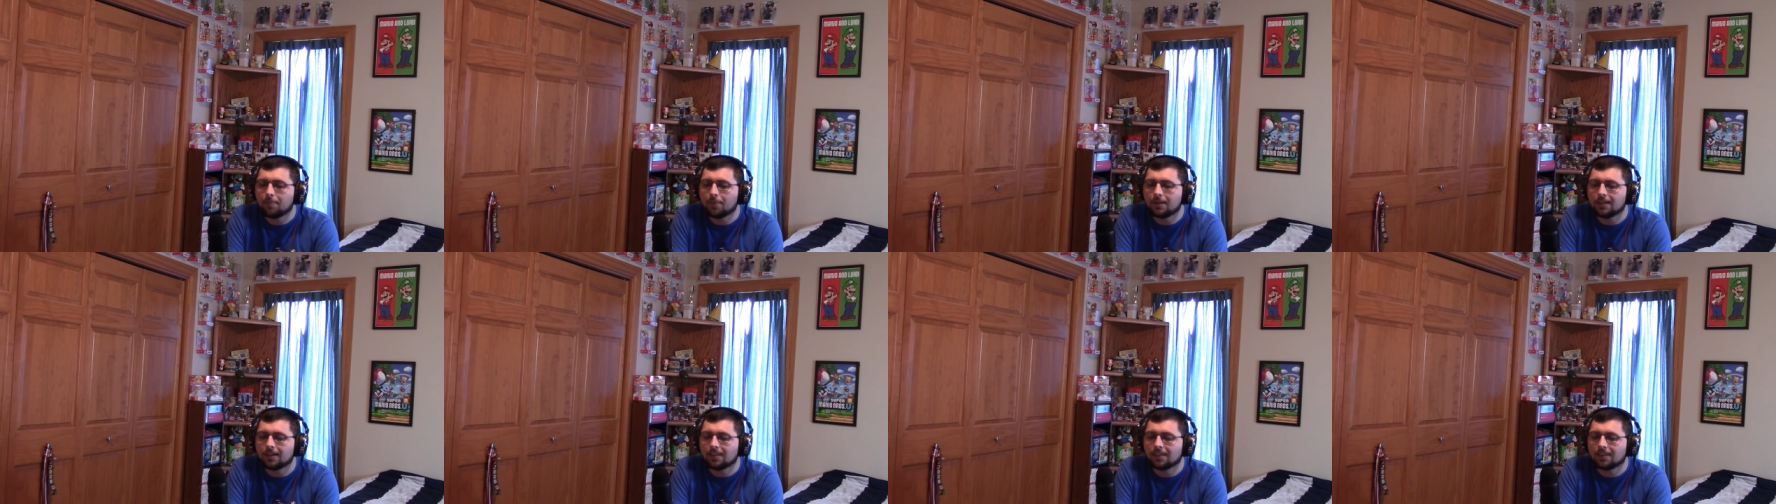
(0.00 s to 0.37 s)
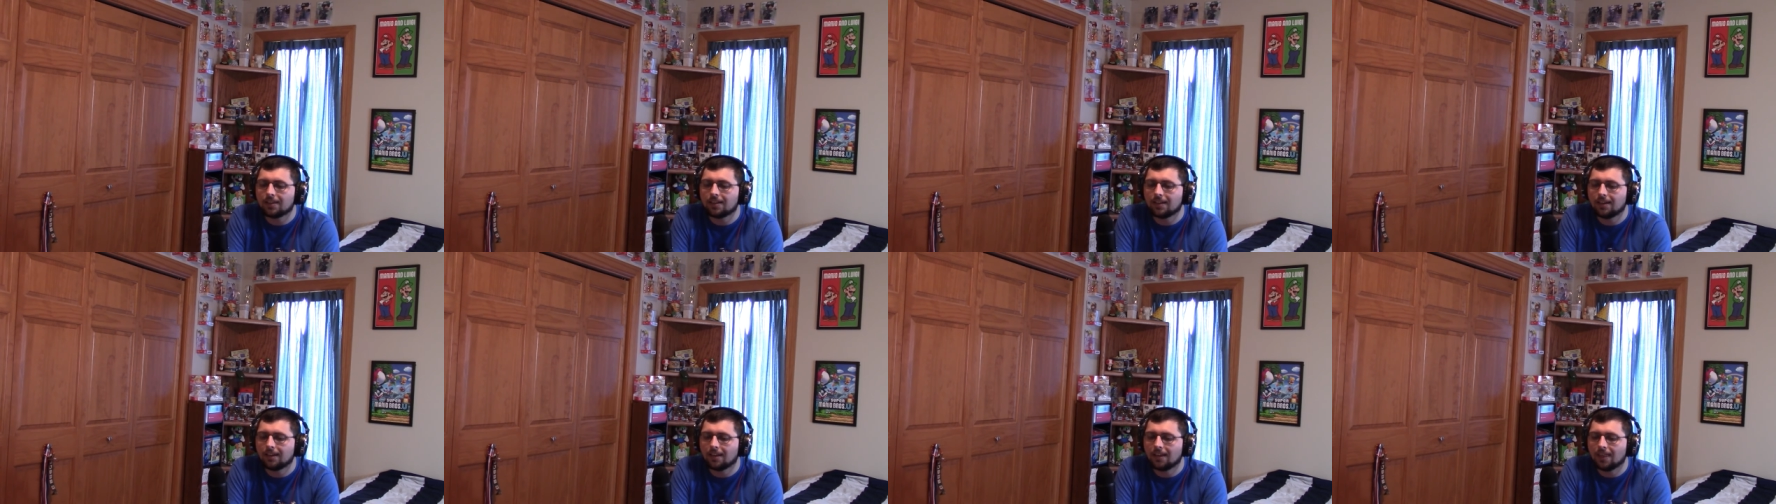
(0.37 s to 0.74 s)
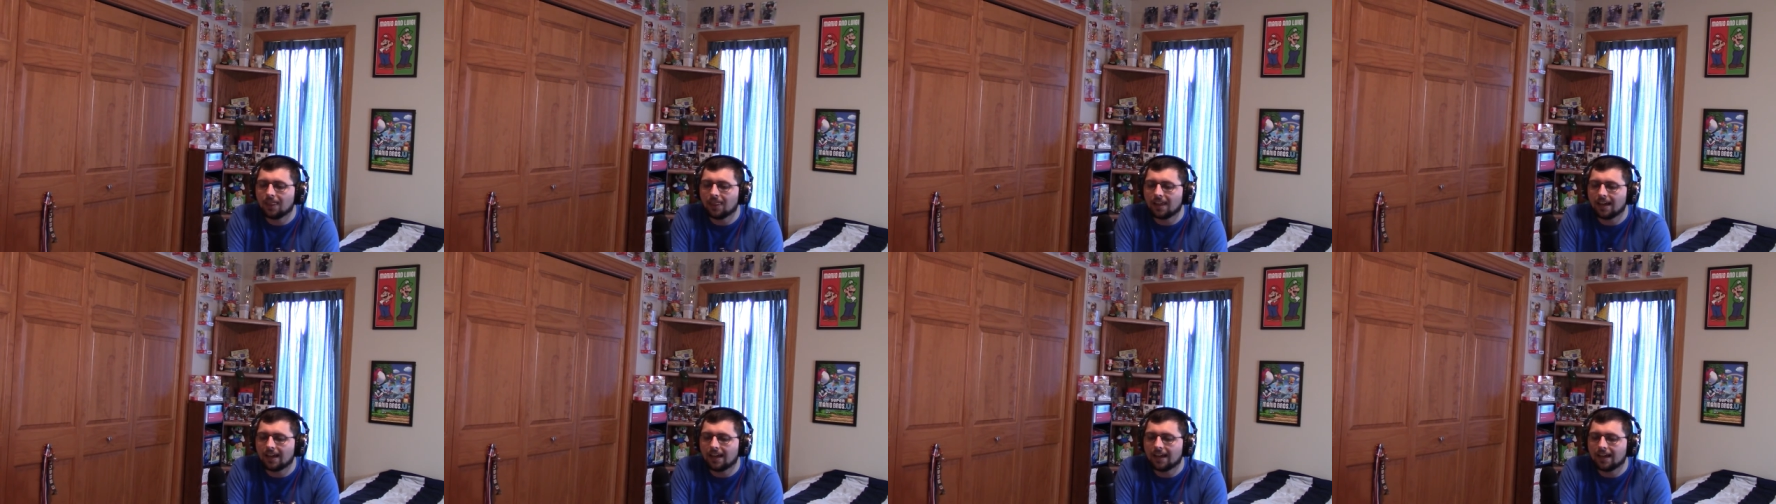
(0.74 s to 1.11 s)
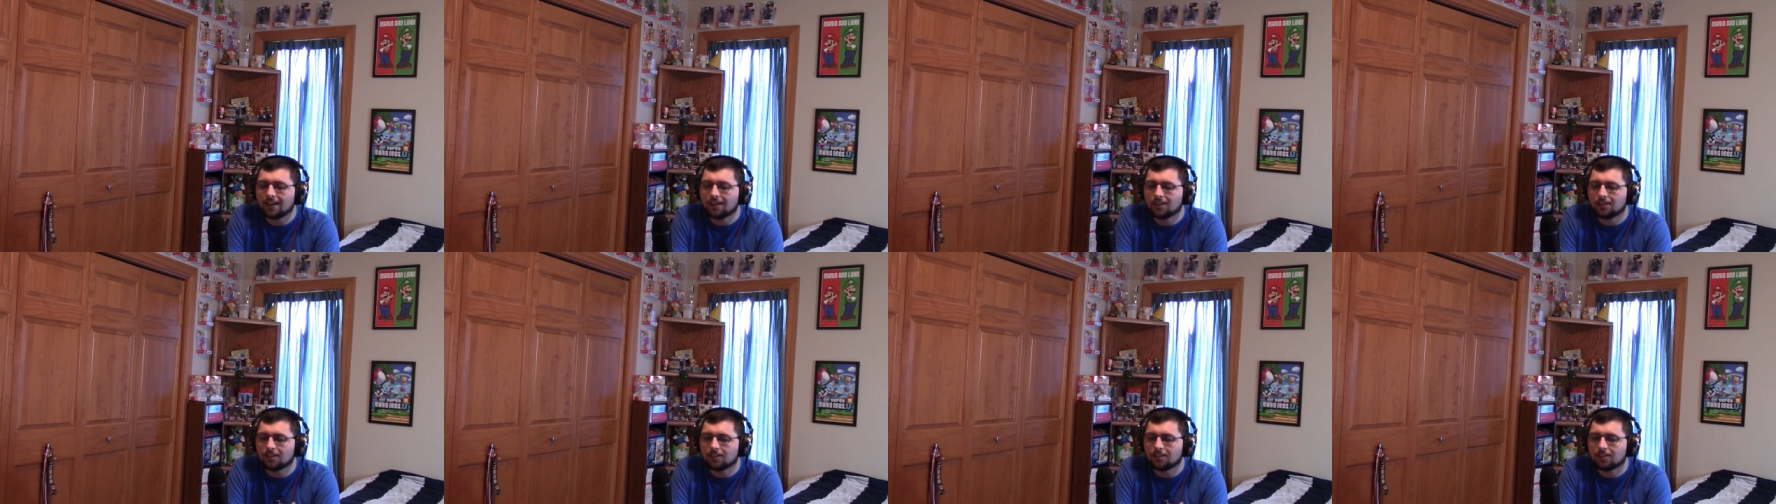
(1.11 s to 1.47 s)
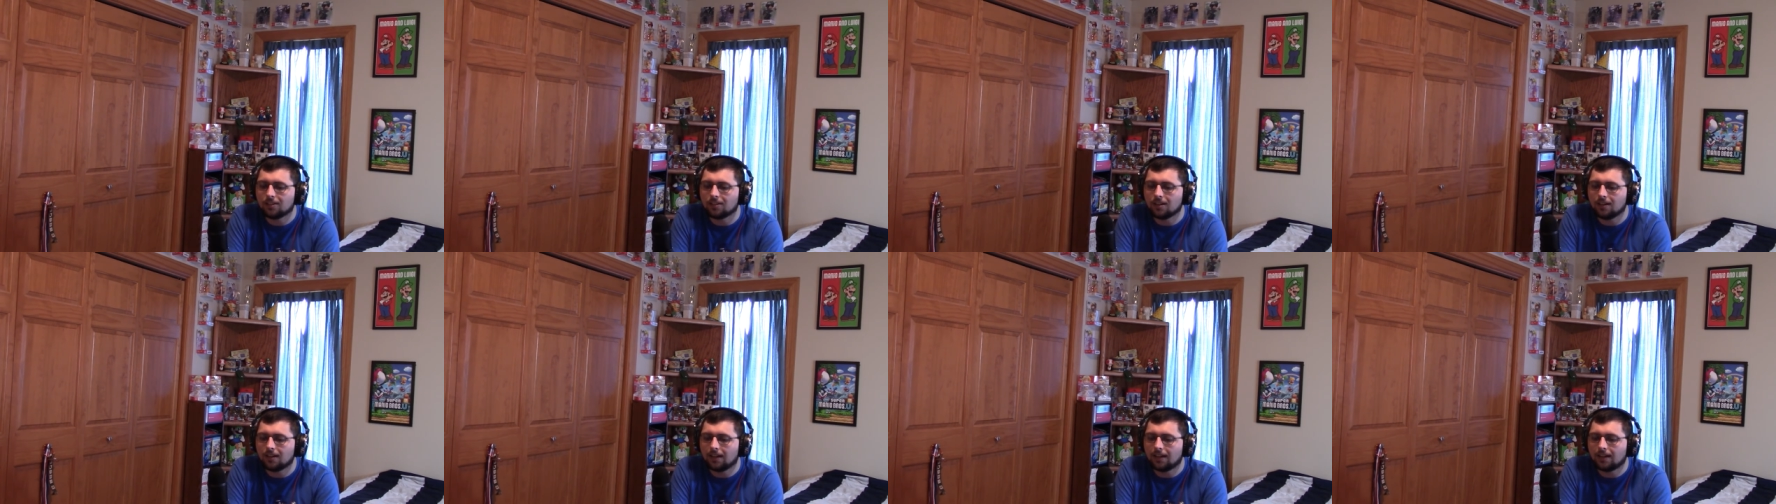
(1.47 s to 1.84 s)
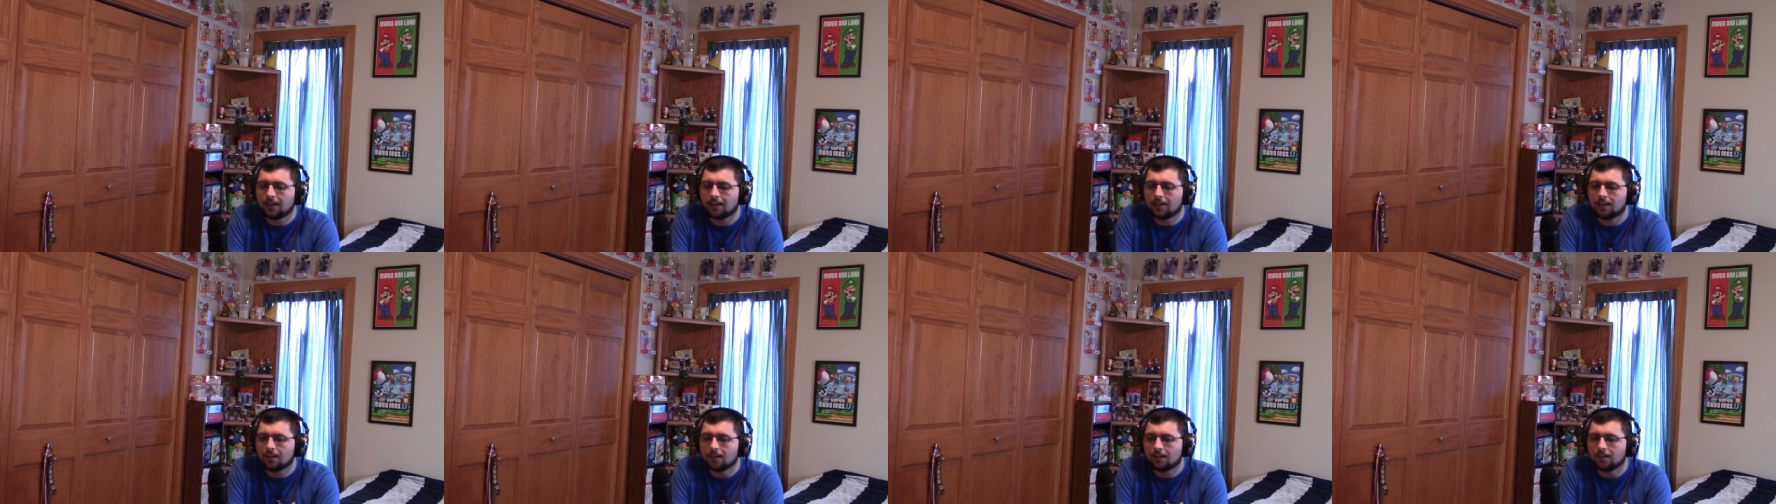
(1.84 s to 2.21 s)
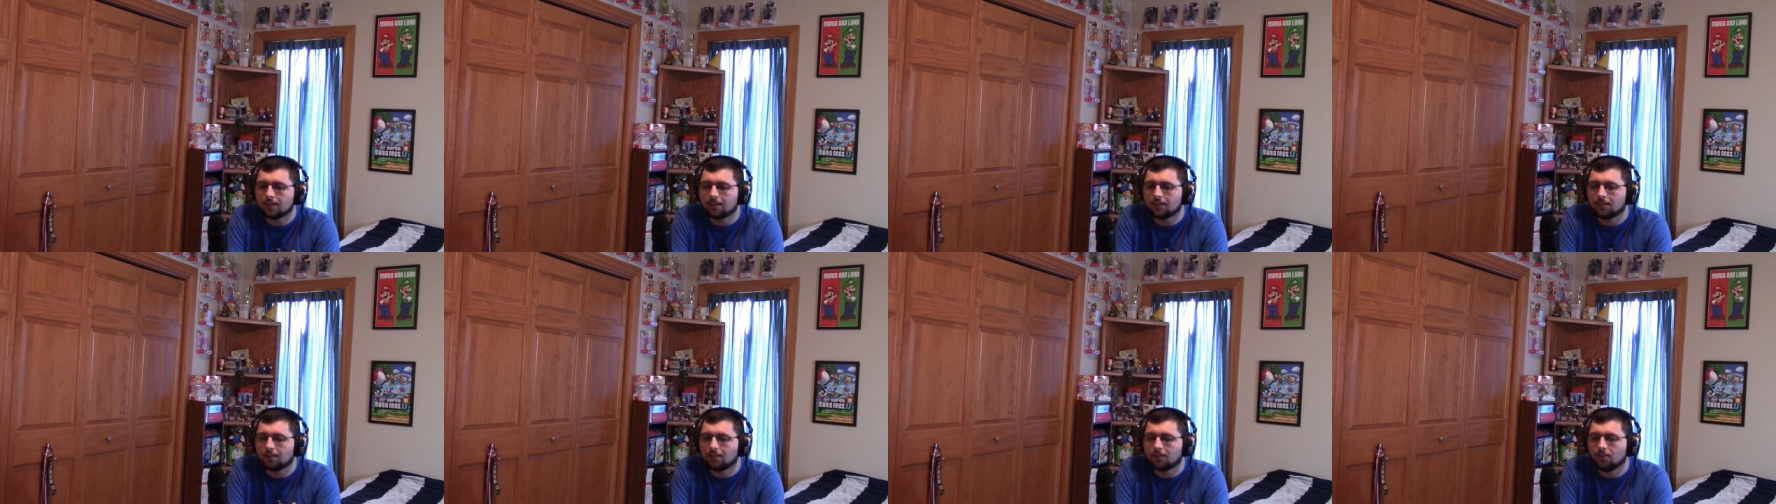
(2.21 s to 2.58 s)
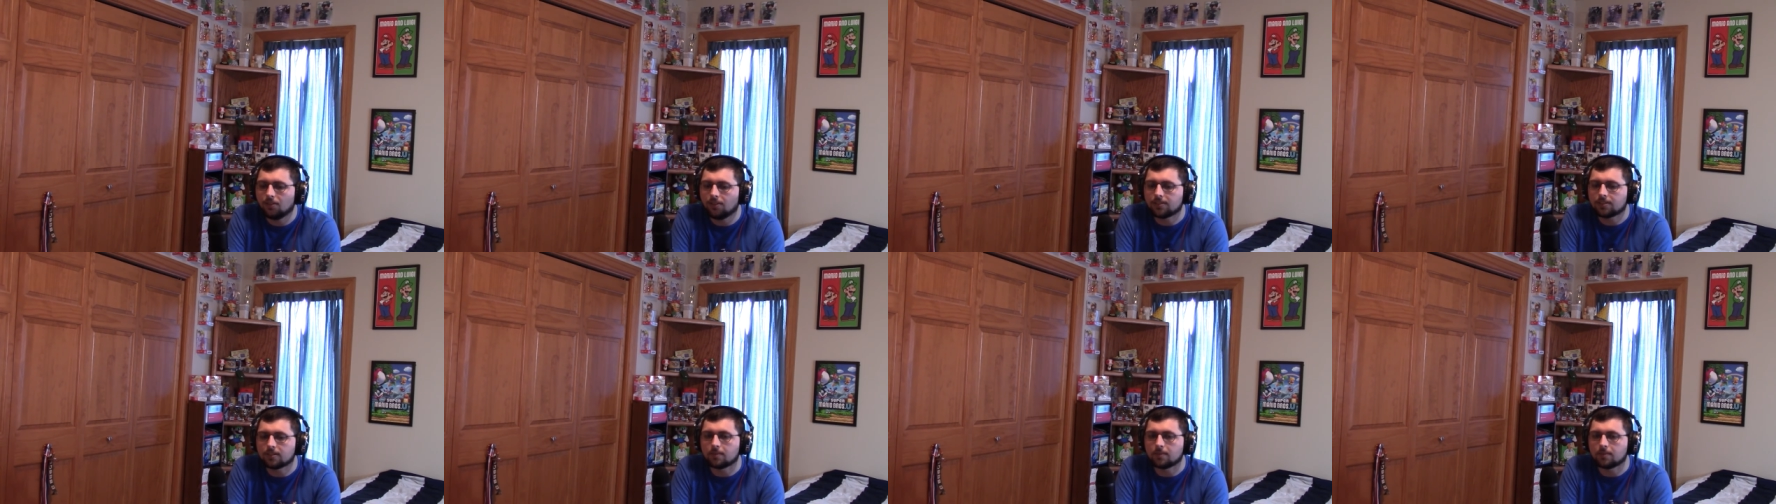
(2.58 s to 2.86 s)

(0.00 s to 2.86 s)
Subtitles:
to think that the